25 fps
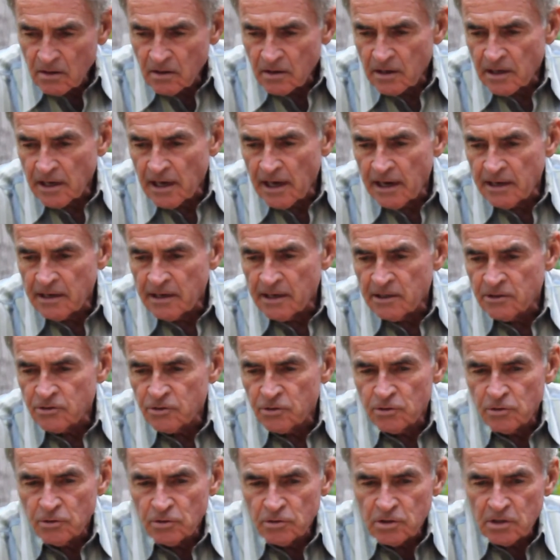Again,
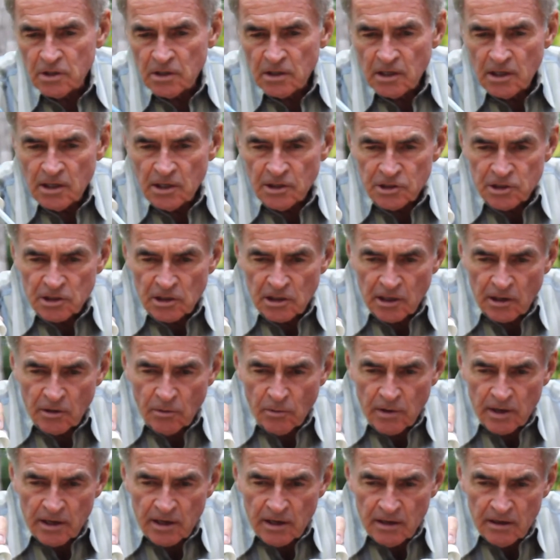introducing each
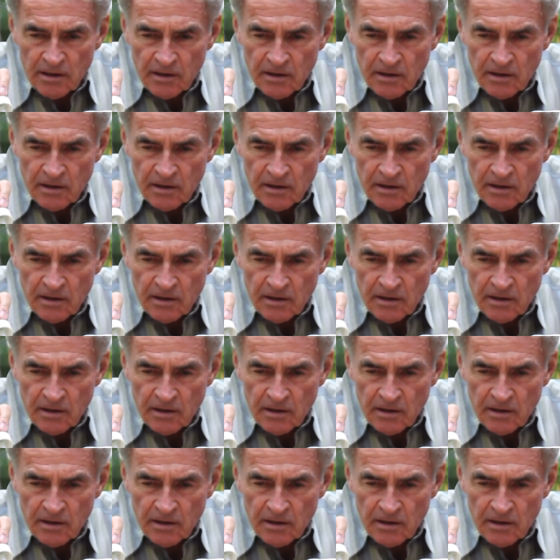liquid